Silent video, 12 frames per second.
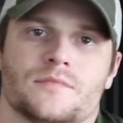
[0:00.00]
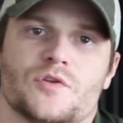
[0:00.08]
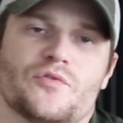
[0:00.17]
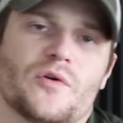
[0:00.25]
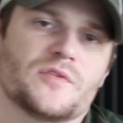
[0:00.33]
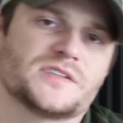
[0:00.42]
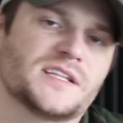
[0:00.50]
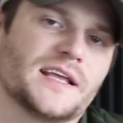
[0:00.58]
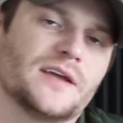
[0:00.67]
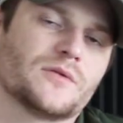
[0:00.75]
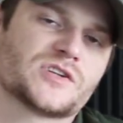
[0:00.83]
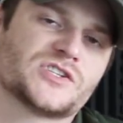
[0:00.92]
You throw this
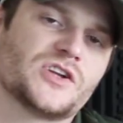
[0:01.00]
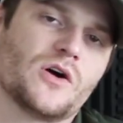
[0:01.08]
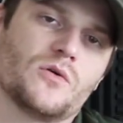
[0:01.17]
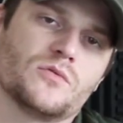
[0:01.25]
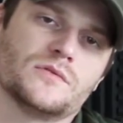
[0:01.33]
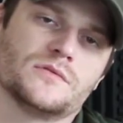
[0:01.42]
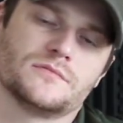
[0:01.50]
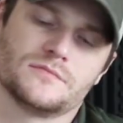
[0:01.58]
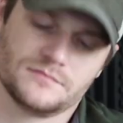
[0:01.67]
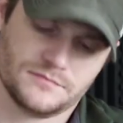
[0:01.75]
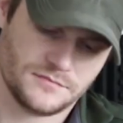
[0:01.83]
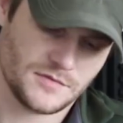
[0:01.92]
thing on a stone,
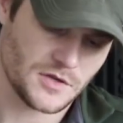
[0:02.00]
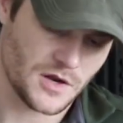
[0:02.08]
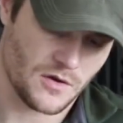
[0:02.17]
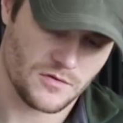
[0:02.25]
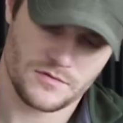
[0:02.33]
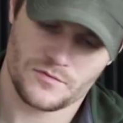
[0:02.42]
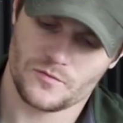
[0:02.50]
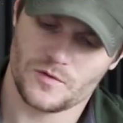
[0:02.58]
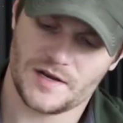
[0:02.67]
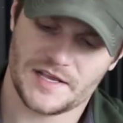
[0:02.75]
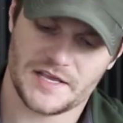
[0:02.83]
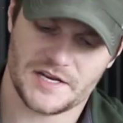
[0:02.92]
you know,
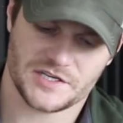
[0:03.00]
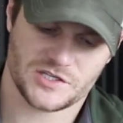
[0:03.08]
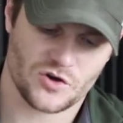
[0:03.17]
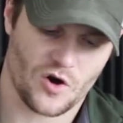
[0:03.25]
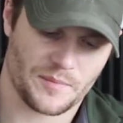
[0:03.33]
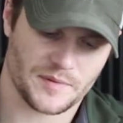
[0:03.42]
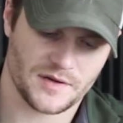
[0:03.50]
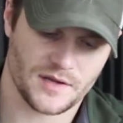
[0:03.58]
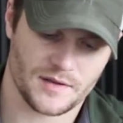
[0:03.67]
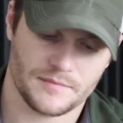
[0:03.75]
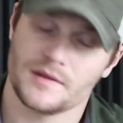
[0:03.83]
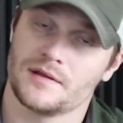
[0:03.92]
really get it sharpened
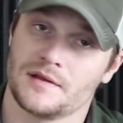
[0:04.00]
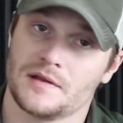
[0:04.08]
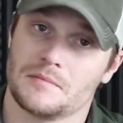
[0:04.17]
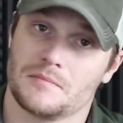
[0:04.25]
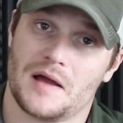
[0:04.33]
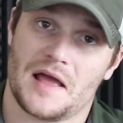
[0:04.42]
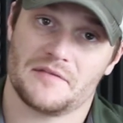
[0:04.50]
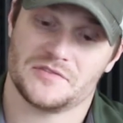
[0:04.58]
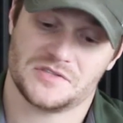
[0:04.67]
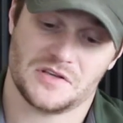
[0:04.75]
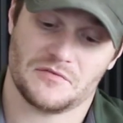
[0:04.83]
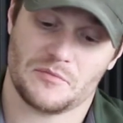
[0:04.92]
up, you might have
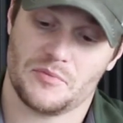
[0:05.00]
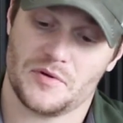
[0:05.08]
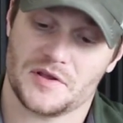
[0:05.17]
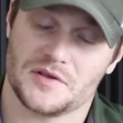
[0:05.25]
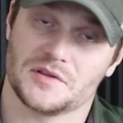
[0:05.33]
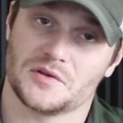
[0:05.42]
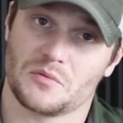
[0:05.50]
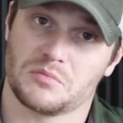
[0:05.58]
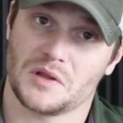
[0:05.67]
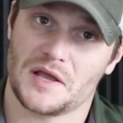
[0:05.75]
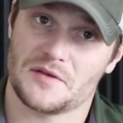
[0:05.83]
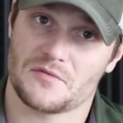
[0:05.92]
yourself a pretty good little
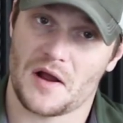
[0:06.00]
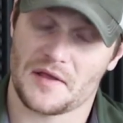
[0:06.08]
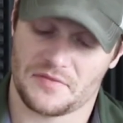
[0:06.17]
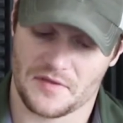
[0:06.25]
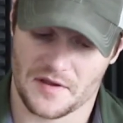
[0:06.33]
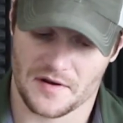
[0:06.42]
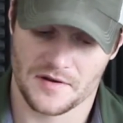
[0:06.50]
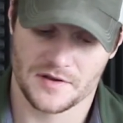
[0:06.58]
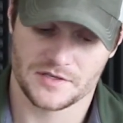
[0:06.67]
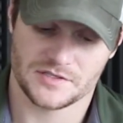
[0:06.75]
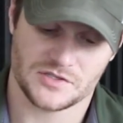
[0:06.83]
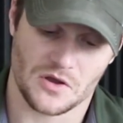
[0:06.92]
blade right there.
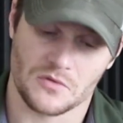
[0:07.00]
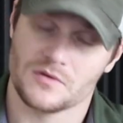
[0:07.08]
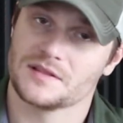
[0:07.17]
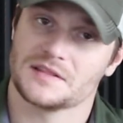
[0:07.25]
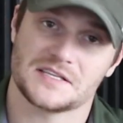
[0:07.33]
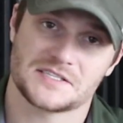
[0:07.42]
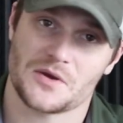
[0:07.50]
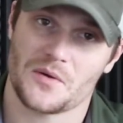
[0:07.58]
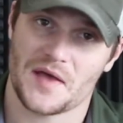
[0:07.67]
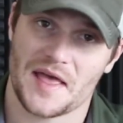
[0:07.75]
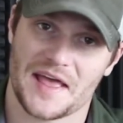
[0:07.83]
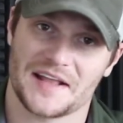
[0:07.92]
So let's go
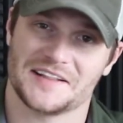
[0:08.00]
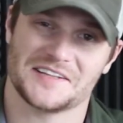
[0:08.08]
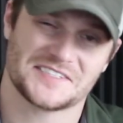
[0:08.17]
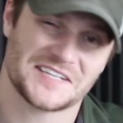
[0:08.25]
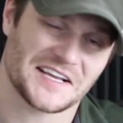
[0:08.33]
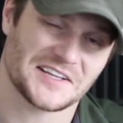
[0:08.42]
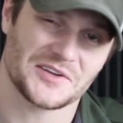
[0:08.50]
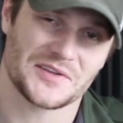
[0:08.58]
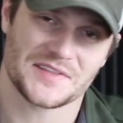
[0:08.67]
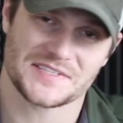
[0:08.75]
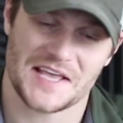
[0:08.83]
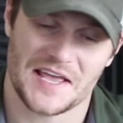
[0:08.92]
ahead, let's take a look at
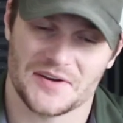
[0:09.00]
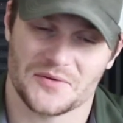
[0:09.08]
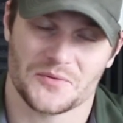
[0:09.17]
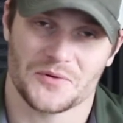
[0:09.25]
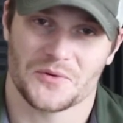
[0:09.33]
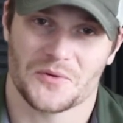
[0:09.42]
this handle real